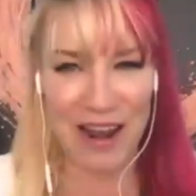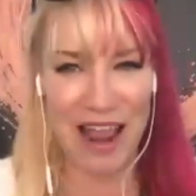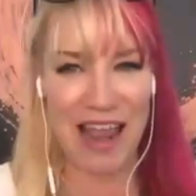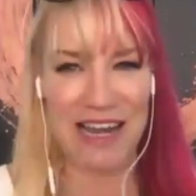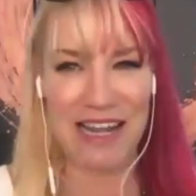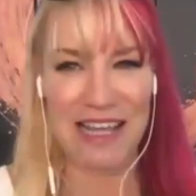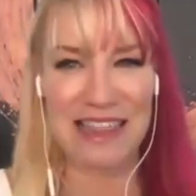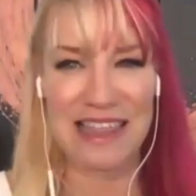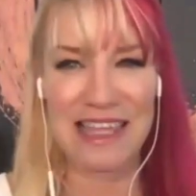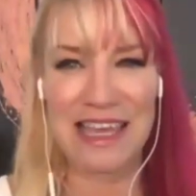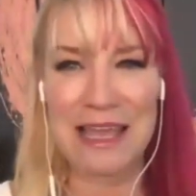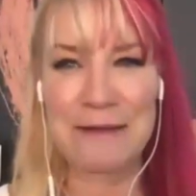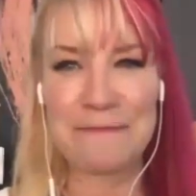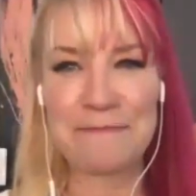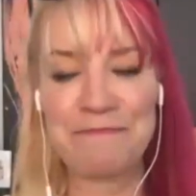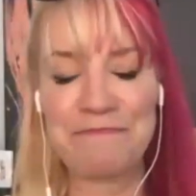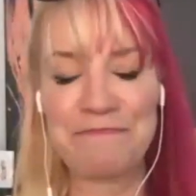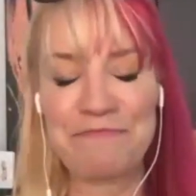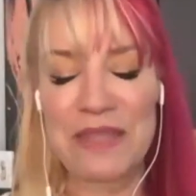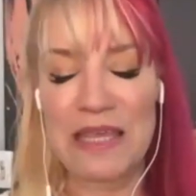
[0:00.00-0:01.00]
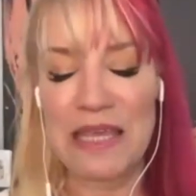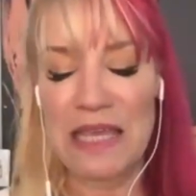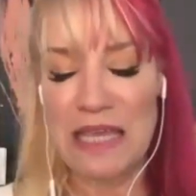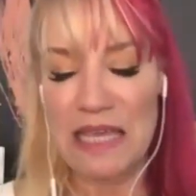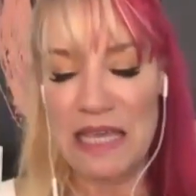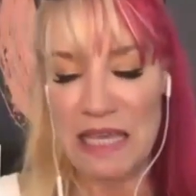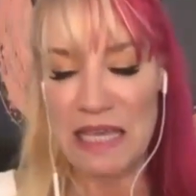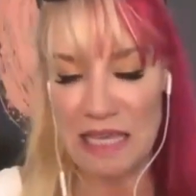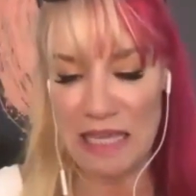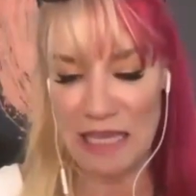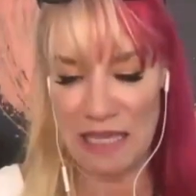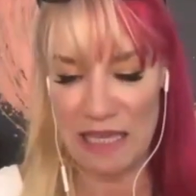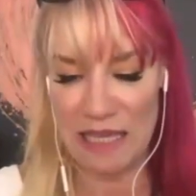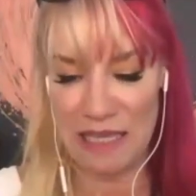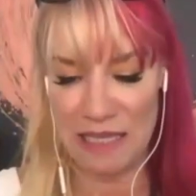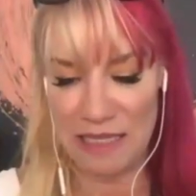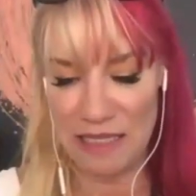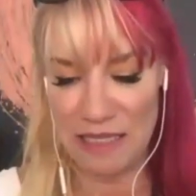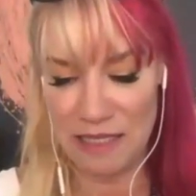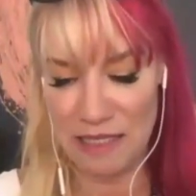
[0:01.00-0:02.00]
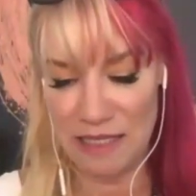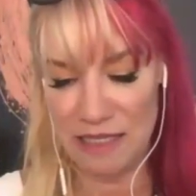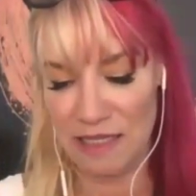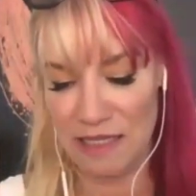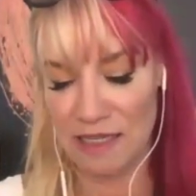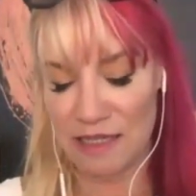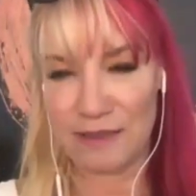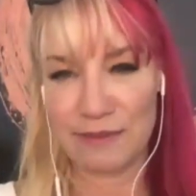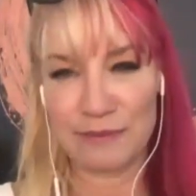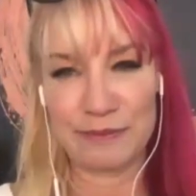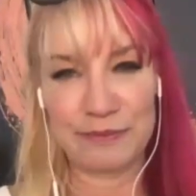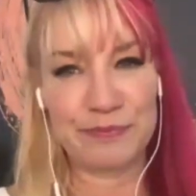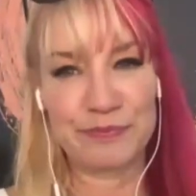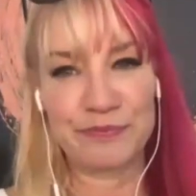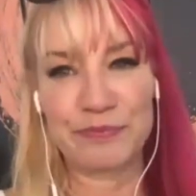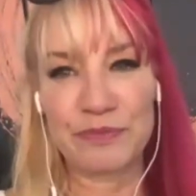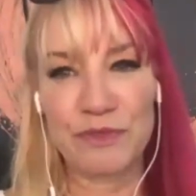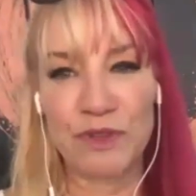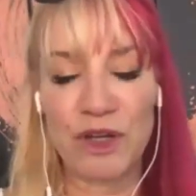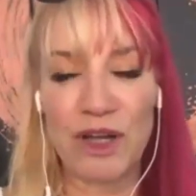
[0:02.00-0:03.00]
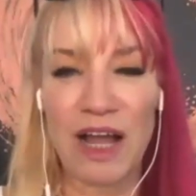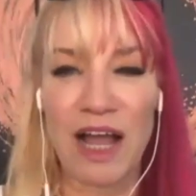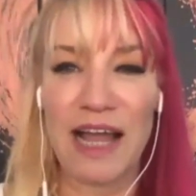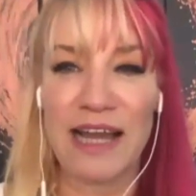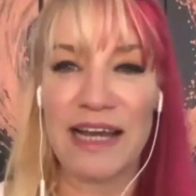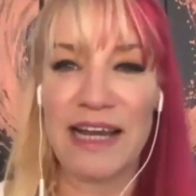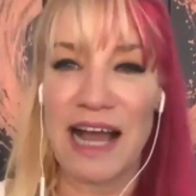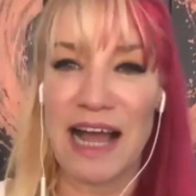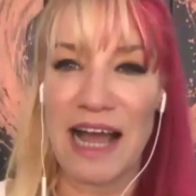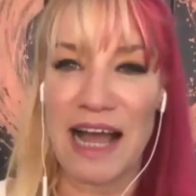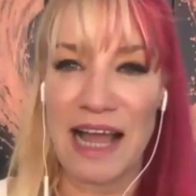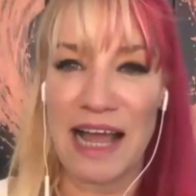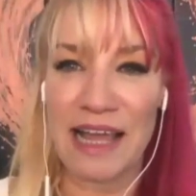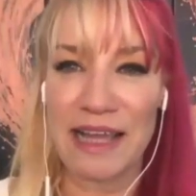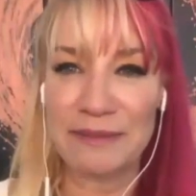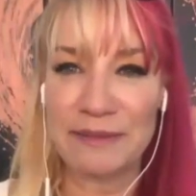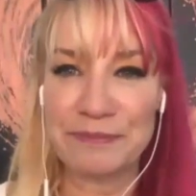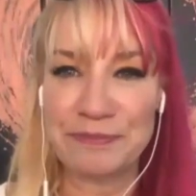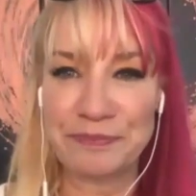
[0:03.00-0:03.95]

anything. Is look eye to eye.